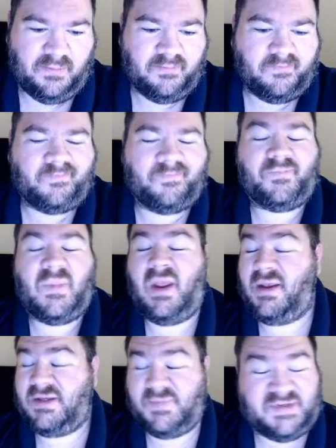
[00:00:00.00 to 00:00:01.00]

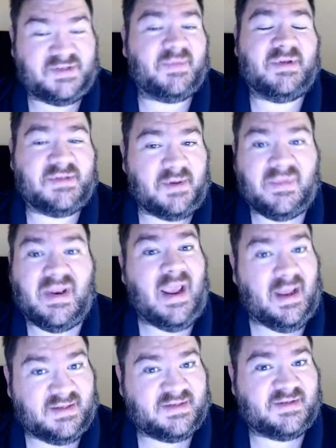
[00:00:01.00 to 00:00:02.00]
This must have been some
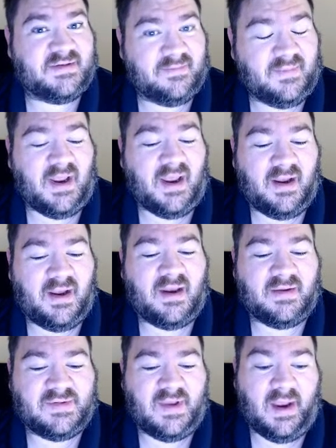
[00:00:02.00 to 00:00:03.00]
dance, okay,
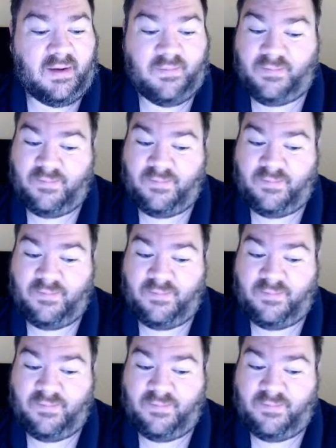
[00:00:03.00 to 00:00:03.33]
gotta say.